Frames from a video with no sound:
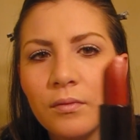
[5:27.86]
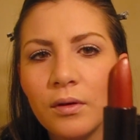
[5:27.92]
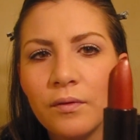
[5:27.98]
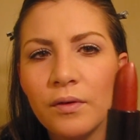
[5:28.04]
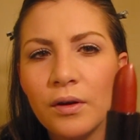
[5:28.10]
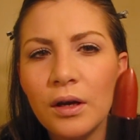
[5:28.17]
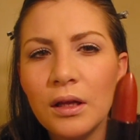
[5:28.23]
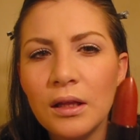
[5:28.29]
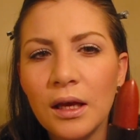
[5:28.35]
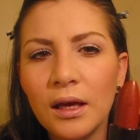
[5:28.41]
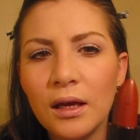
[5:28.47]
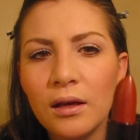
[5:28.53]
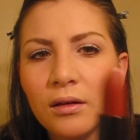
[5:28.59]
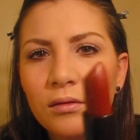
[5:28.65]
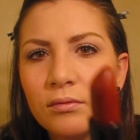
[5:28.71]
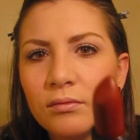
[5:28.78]
very
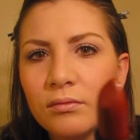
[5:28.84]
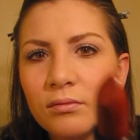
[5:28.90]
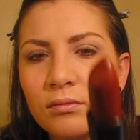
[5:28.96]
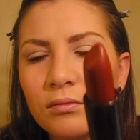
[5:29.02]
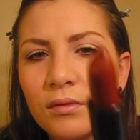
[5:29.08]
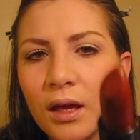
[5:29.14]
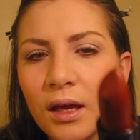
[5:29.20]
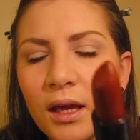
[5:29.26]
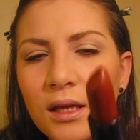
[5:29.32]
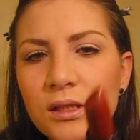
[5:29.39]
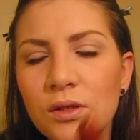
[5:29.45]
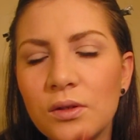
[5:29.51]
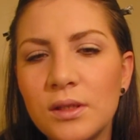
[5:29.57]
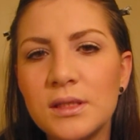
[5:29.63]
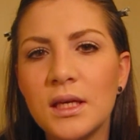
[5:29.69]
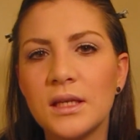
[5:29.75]
like, I guess
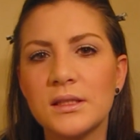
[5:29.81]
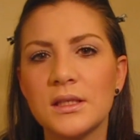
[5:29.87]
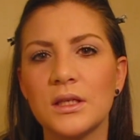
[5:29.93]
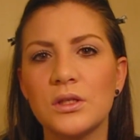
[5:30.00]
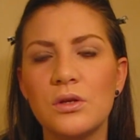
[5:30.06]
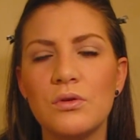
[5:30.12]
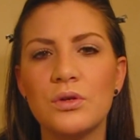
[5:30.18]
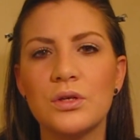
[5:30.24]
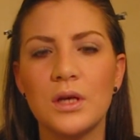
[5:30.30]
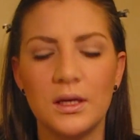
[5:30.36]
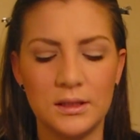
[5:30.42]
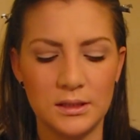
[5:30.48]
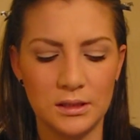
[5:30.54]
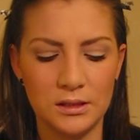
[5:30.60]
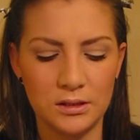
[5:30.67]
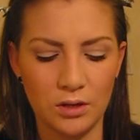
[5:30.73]
you could say it's like 2
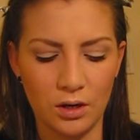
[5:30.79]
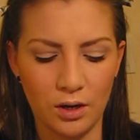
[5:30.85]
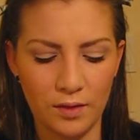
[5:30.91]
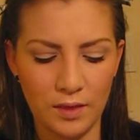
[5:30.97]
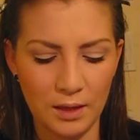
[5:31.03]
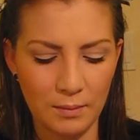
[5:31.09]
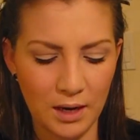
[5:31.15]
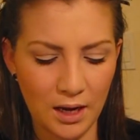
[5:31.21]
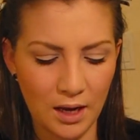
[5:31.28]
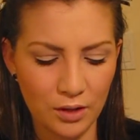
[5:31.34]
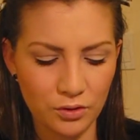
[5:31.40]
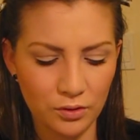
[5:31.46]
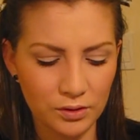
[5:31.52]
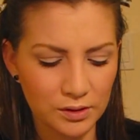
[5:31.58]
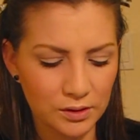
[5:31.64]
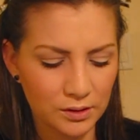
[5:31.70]
shades darker than my
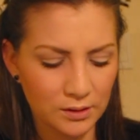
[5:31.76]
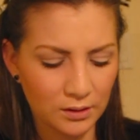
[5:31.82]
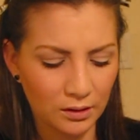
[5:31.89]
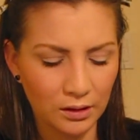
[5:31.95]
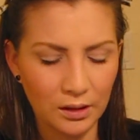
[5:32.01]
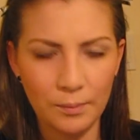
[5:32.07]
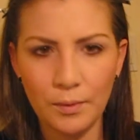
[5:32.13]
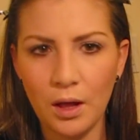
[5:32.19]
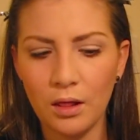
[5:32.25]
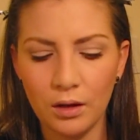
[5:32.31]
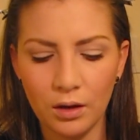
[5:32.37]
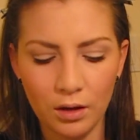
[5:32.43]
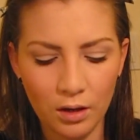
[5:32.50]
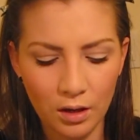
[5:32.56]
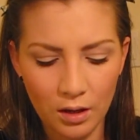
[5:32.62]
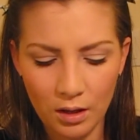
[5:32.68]
natural lip
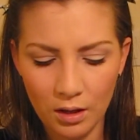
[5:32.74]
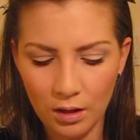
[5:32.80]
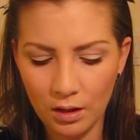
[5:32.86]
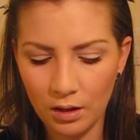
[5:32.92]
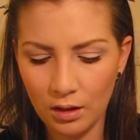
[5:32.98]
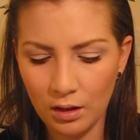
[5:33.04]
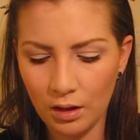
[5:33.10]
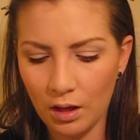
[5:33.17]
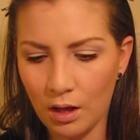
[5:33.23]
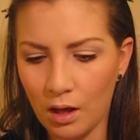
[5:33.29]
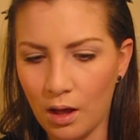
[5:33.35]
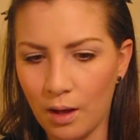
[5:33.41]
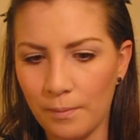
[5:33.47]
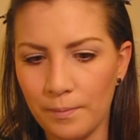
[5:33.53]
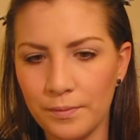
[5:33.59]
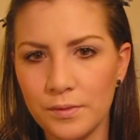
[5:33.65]
color.
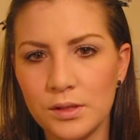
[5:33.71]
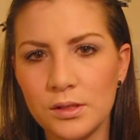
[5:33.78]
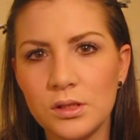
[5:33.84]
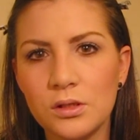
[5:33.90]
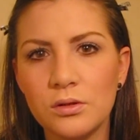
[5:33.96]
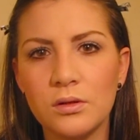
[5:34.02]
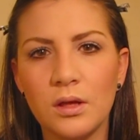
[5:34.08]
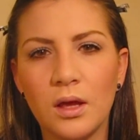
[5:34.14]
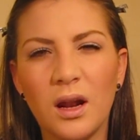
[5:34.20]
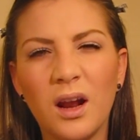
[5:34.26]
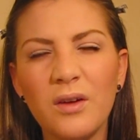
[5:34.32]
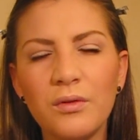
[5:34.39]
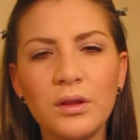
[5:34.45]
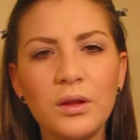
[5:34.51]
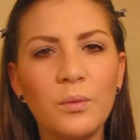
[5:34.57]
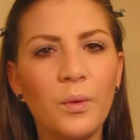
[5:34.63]
And I
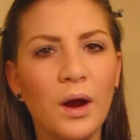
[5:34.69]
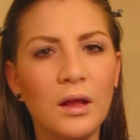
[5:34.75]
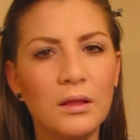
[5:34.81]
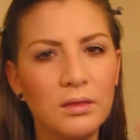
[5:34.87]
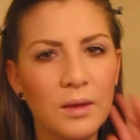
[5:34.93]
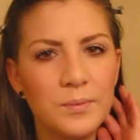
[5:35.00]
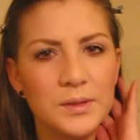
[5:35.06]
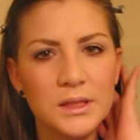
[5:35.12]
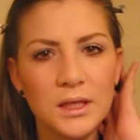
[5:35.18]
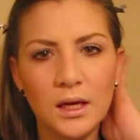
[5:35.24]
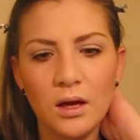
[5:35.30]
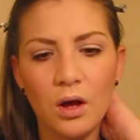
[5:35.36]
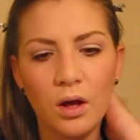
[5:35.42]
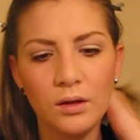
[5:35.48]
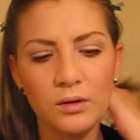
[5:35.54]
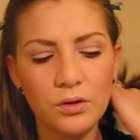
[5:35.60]
don't really wear
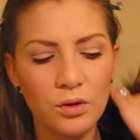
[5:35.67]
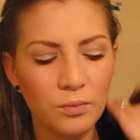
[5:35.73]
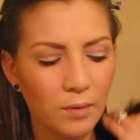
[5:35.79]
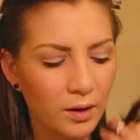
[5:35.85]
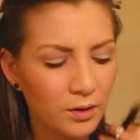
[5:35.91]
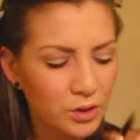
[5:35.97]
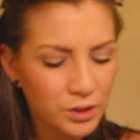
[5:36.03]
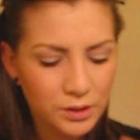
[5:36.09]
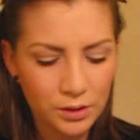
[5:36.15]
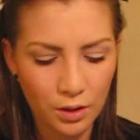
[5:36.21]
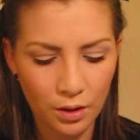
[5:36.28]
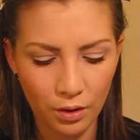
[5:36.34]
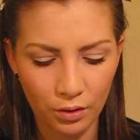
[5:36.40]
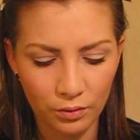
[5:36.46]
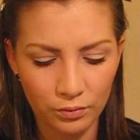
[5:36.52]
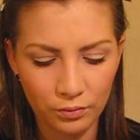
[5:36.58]
lipstick all too much,
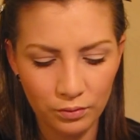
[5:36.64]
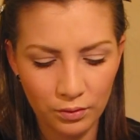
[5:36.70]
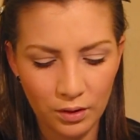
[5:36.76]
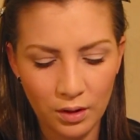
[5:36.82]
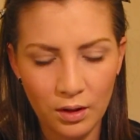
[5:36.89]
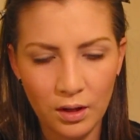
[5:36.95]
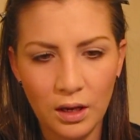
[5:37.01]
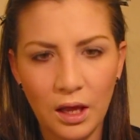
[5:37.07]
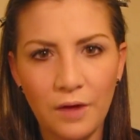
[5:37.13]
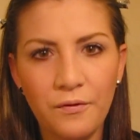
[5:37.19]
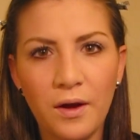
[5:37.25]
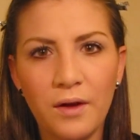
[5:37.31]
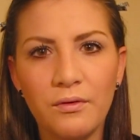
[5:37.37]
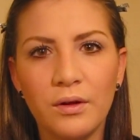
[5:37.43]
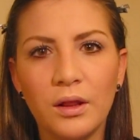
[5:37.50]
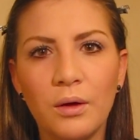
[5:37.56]
so if
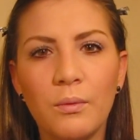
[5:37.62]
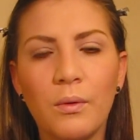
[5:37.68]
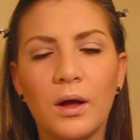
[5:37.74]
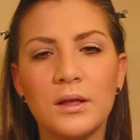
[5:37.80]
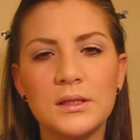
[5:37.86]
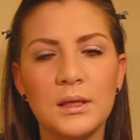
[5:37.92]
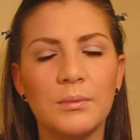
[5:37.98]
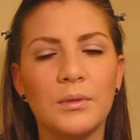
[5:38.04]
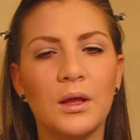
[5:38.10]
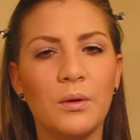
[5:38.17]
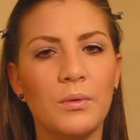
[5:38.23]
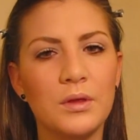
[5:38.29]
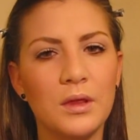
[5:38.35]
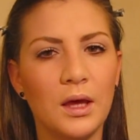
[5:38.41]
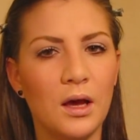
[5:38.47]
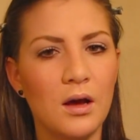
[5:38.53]
I really want something
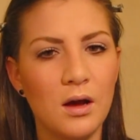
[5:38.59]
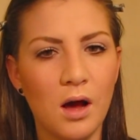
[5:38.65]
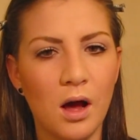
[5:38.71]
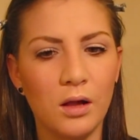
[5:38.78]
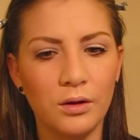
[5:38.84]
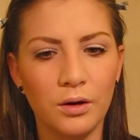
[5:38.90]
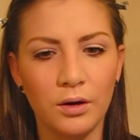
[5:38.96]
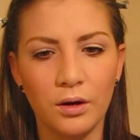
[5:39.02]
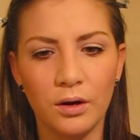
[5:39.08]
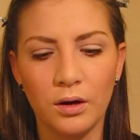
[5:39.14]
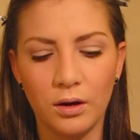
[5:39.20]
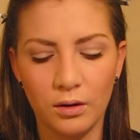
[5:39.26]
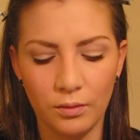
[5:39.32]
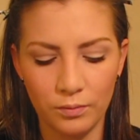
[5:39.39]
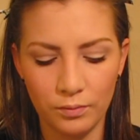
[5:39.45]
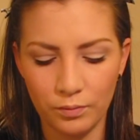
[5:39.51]
with like a color
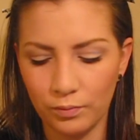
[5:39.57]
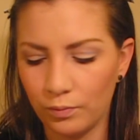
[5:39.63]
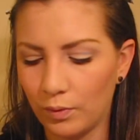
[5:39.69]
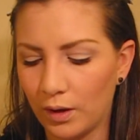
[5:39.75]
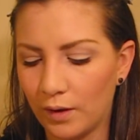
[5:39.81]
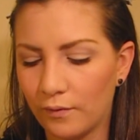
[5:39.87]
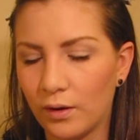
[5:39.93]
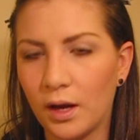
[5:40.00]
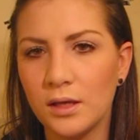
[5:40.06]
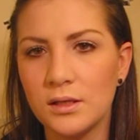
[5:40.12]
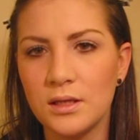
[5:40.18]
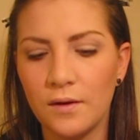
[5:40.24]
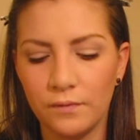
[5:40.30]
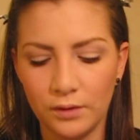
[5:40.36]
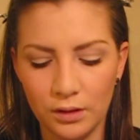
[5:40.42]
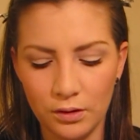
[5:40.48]
or whatever, I
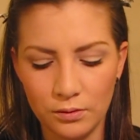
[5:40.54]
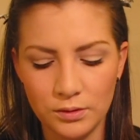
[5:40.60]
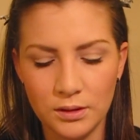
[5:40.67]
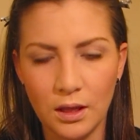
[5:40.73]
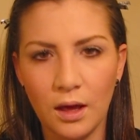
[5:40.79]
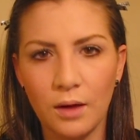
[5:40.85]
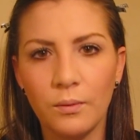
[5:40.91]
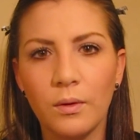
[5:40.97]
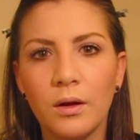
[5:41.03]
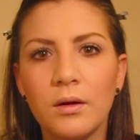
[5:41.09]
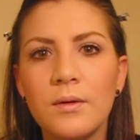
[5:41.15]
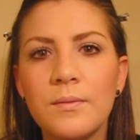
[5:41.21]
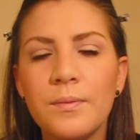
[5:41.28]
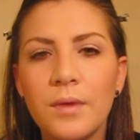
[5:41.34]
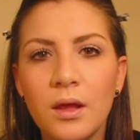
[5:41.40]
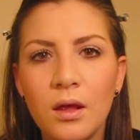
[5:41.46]
definitely use that
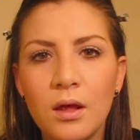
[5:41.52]
one.